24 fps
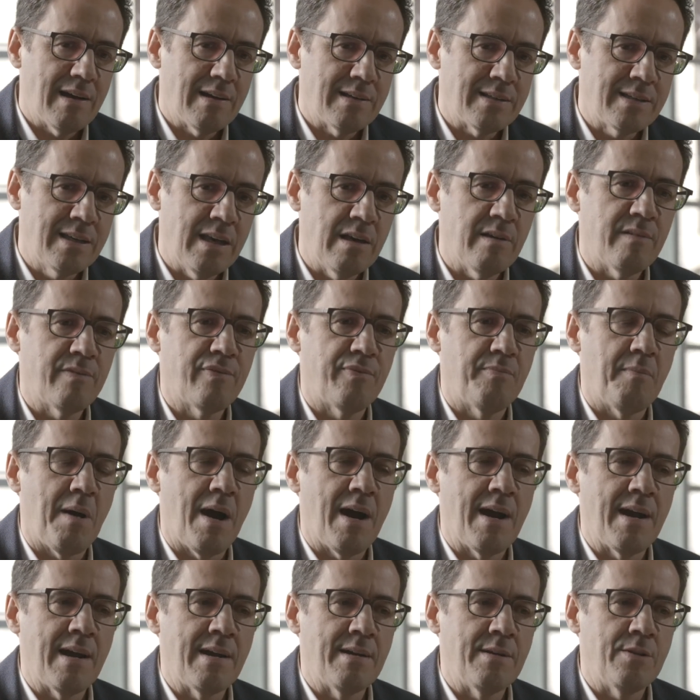give
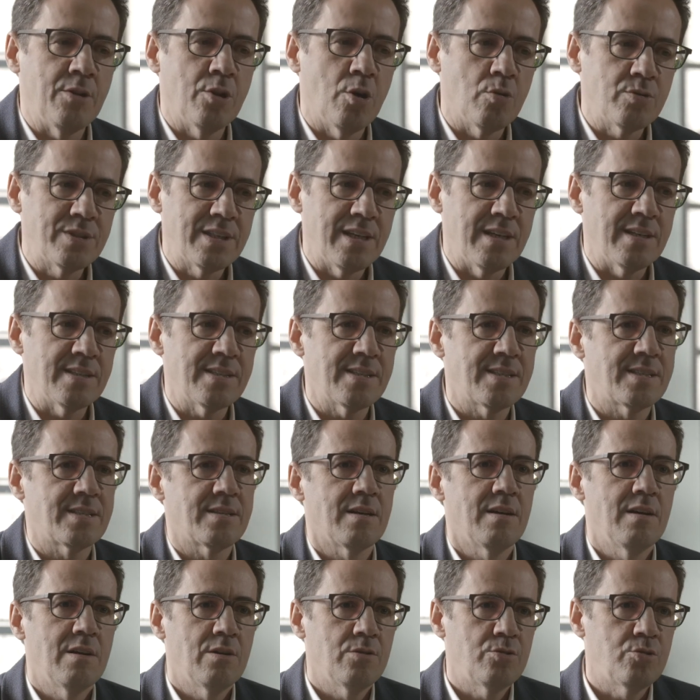my notice
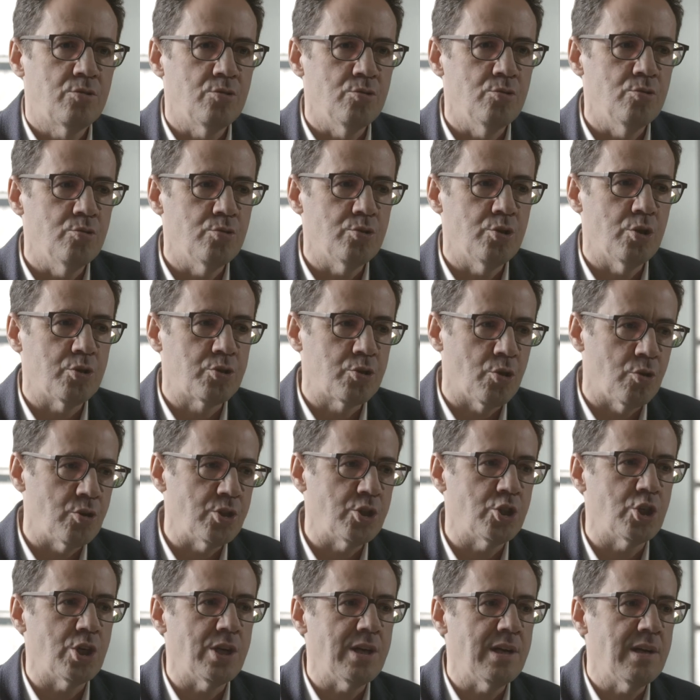to the
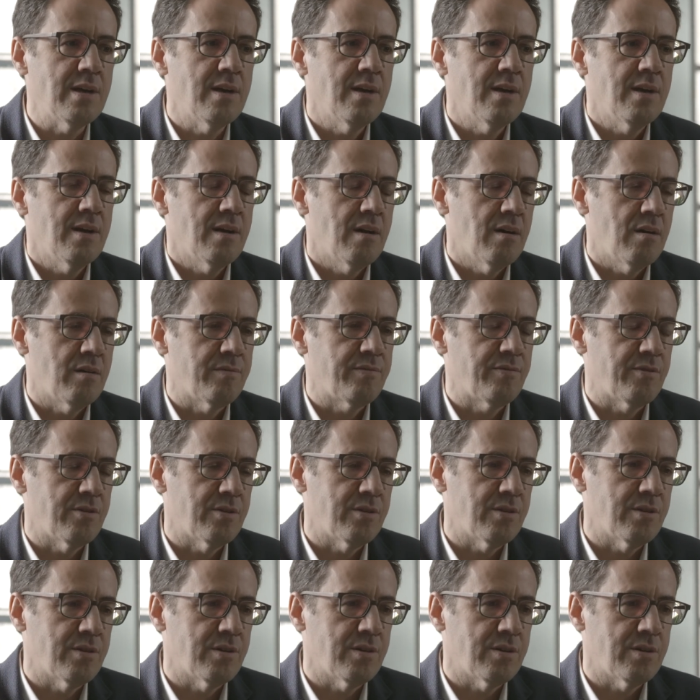Toiji of
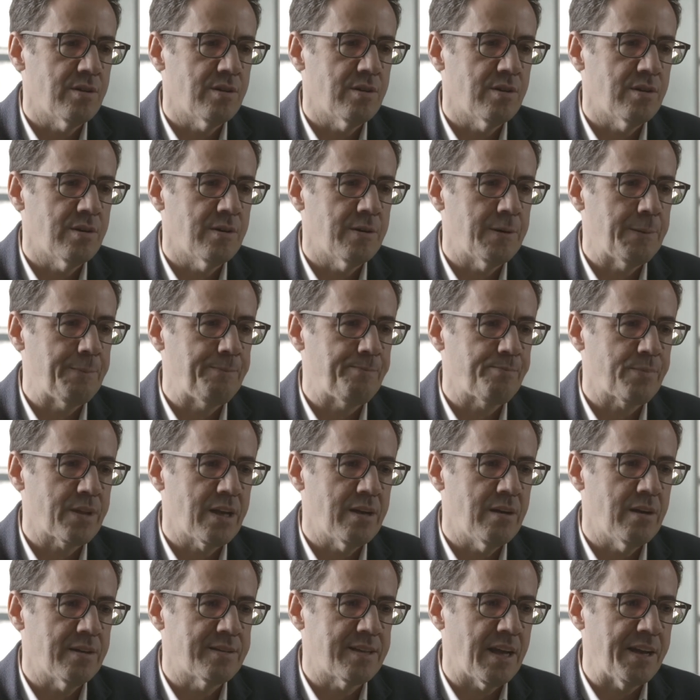
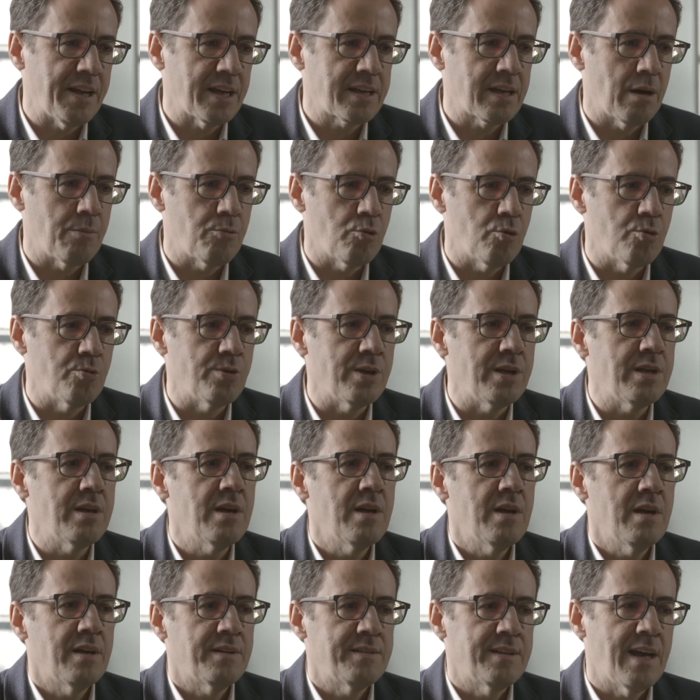Tanaka Brewery
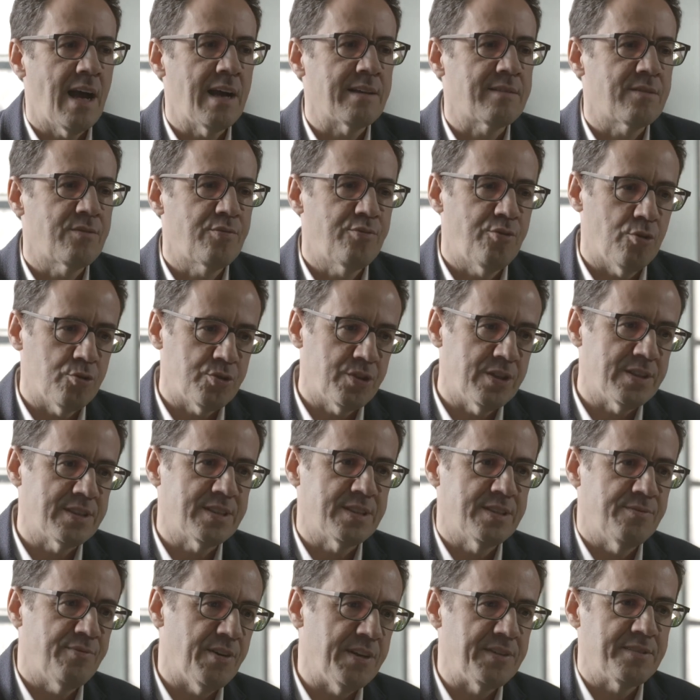that for
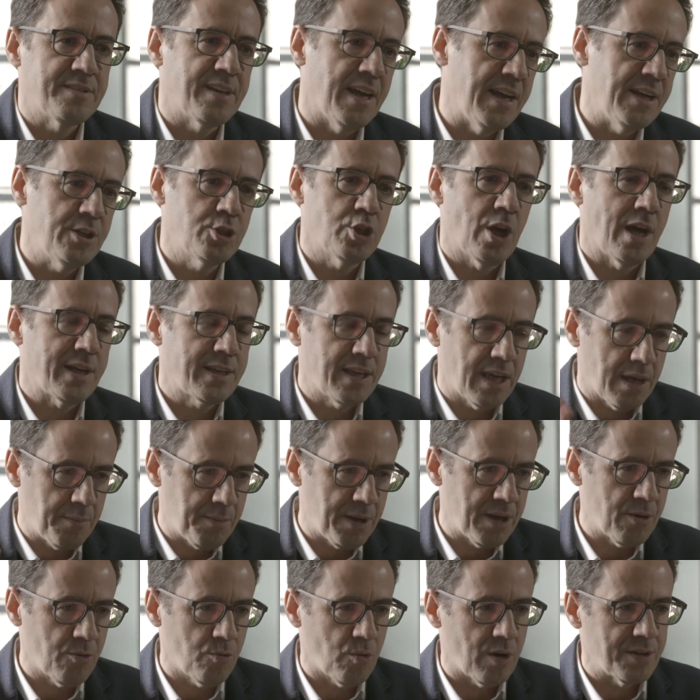this vintage, I came
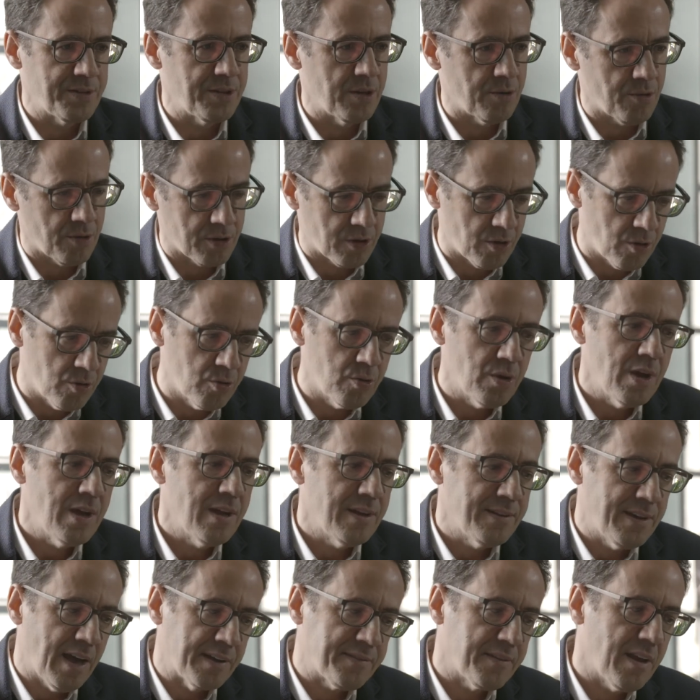here 1 year ago,
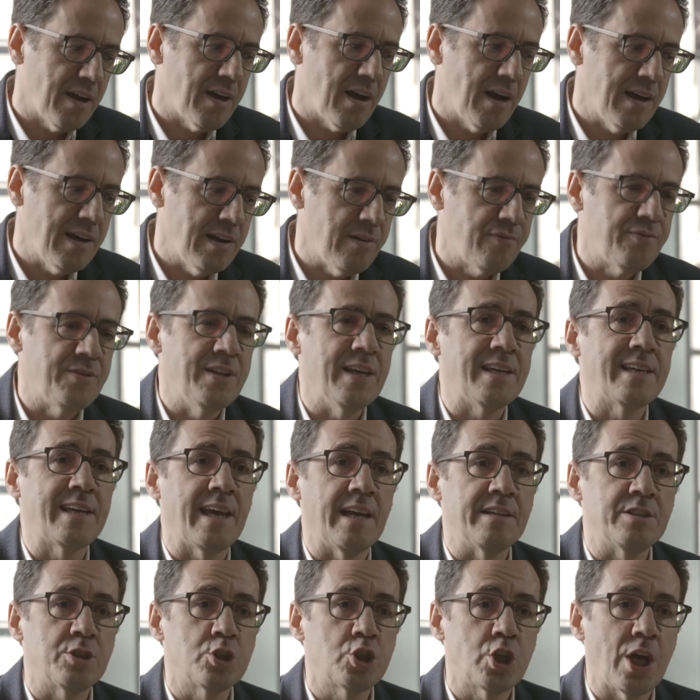that if they
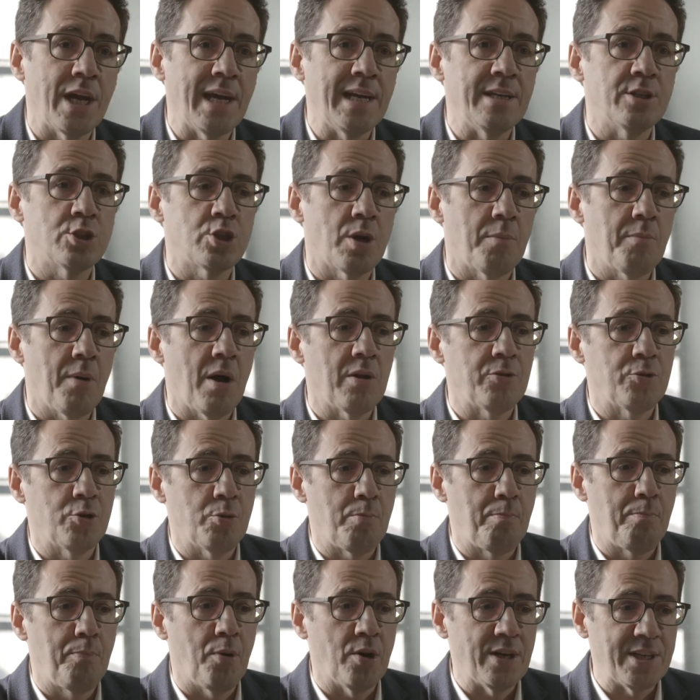can change about the
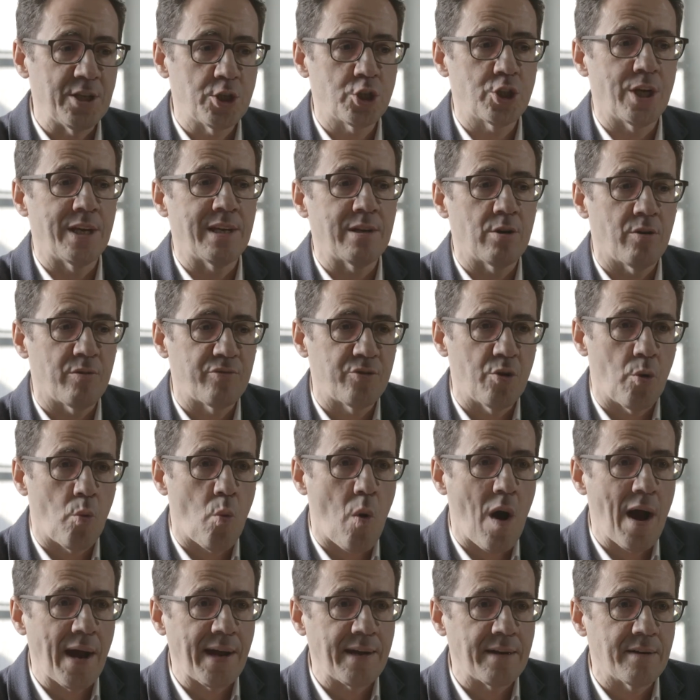polishing of the
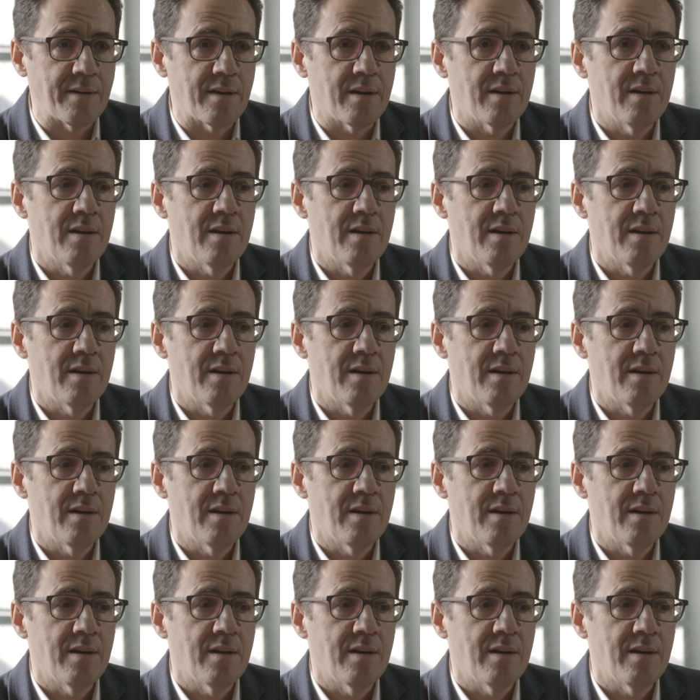wine,